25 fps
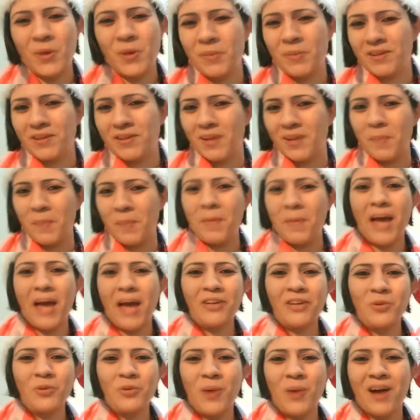we must come
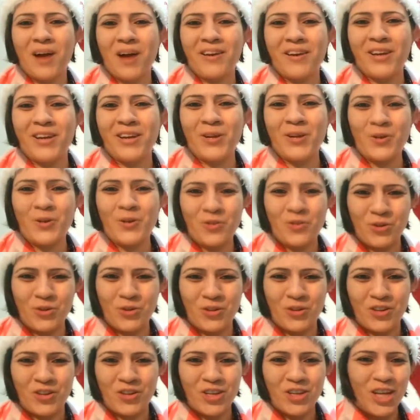back to our inner
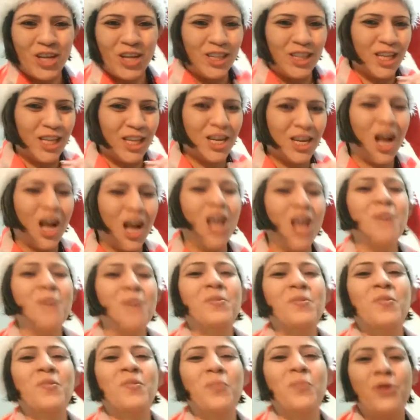truth that I
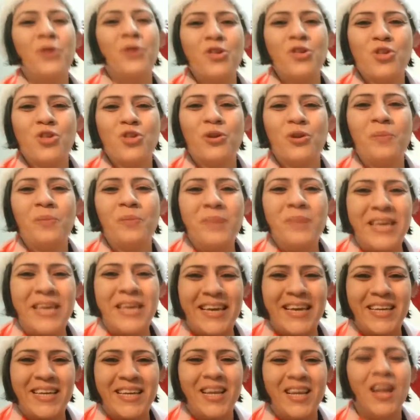am a spiritual
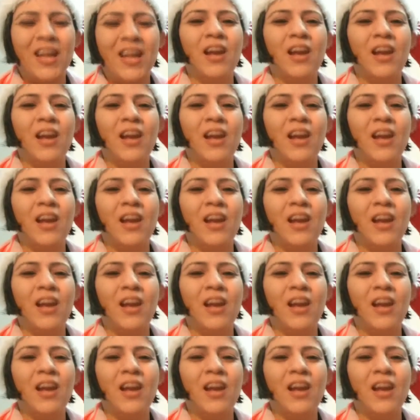being